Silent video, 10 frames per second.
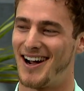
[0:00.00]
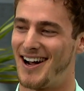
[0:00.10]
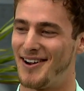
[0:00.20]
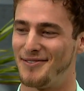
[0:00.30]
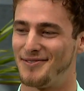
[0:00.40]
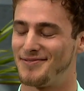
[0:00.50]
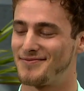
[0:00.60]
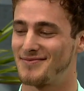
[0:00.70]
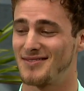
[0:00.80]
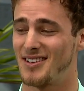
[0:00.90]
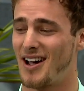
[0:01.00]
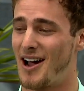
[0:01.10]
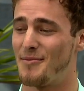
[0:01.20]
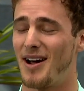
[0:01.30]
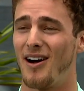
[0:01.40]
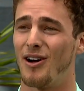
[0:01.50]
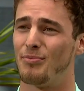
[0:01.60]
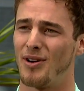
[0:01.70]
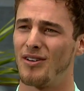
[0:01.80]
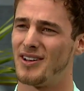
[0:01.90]
I've gotten my heart
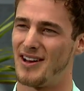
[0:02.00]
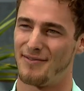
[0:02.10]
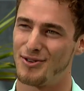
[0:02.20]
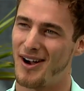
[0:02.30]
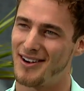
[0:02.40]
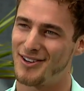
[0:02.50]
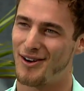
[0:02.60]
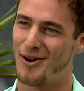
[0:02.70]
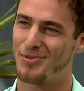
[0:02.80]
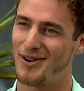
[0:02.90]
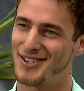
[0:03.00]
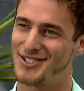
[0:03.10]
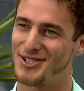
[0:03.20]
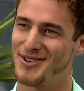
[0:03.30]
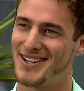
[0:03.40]
broken. Have you gotten your heart broken, Chuey?